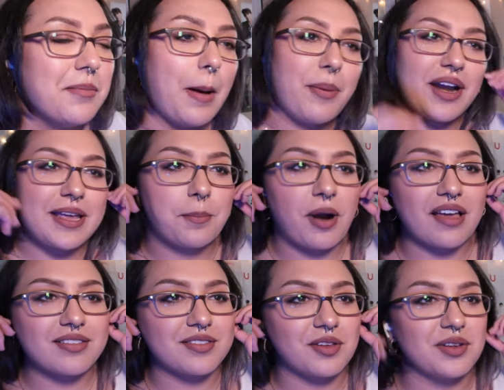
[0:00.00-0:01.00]
My brain can
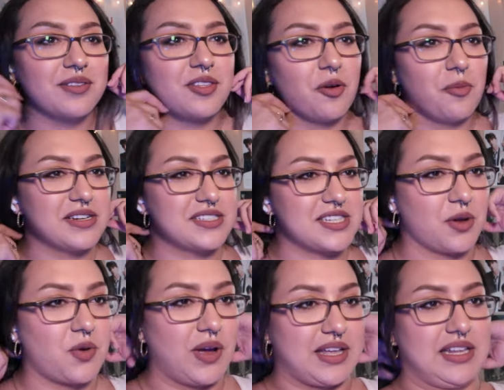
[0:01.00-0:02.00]
process only so much
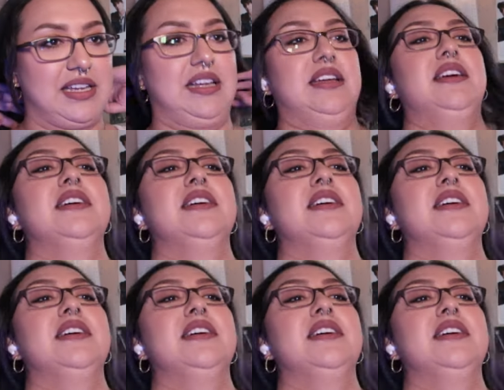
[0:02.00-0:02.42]
so quickly.